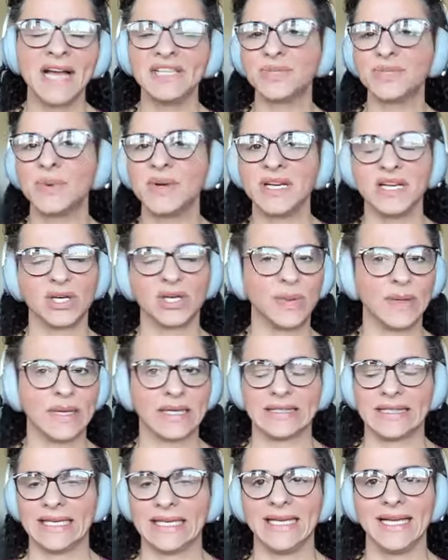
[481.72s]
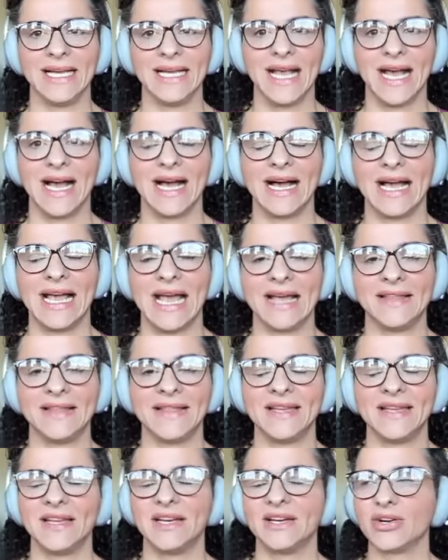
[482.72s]
just wanted to quickly add
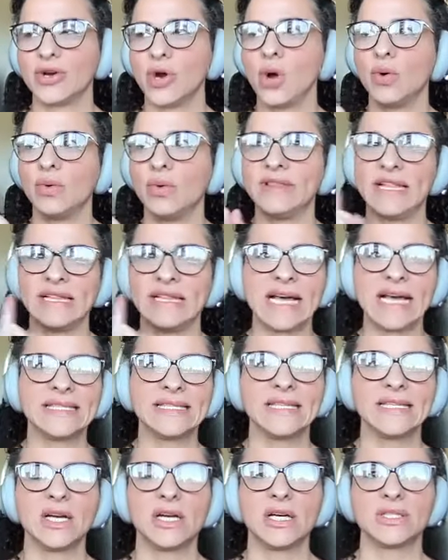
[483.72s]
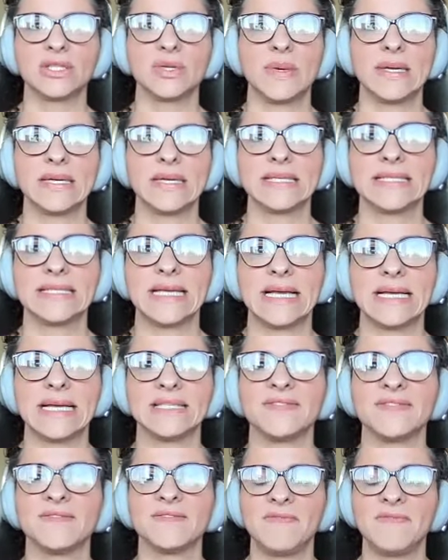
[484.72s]
that in. Oh, and the last thing I also wanted to say
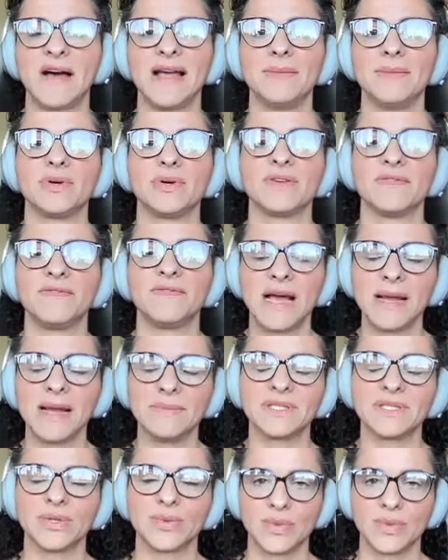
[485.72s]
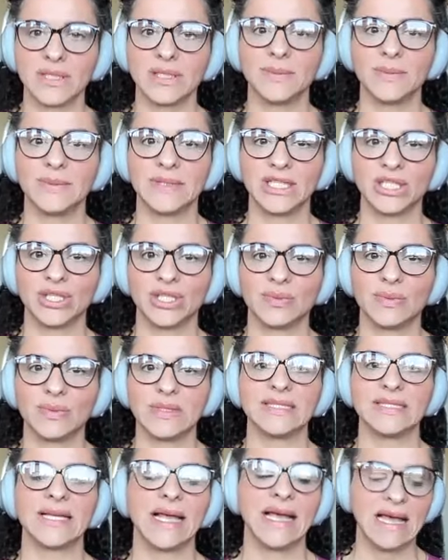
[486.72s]
is fiber. Fiber is a really, really good
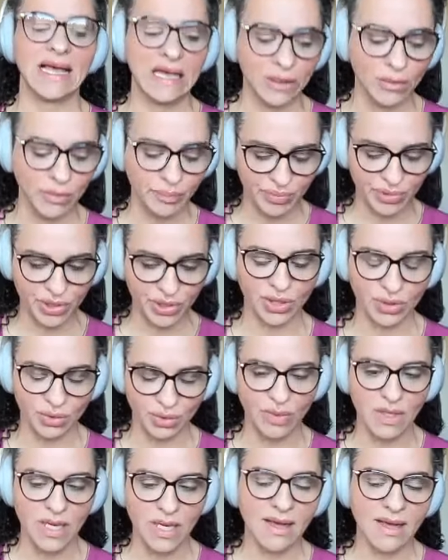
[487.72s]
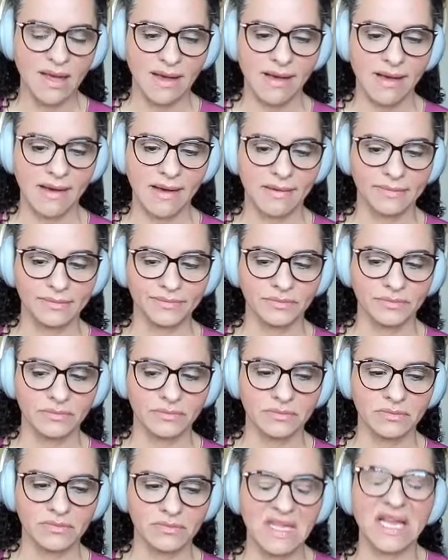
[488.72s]
one to help you
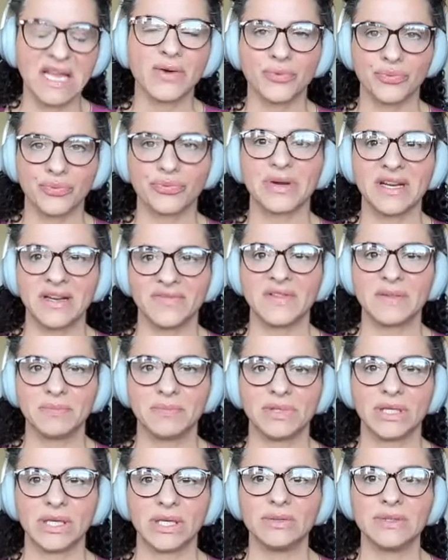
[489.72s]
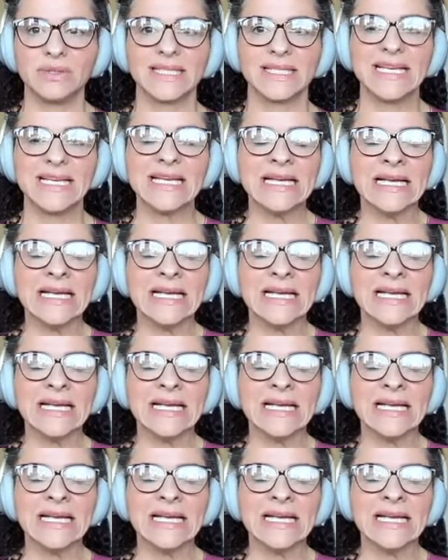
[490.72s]
get rid of the bloat.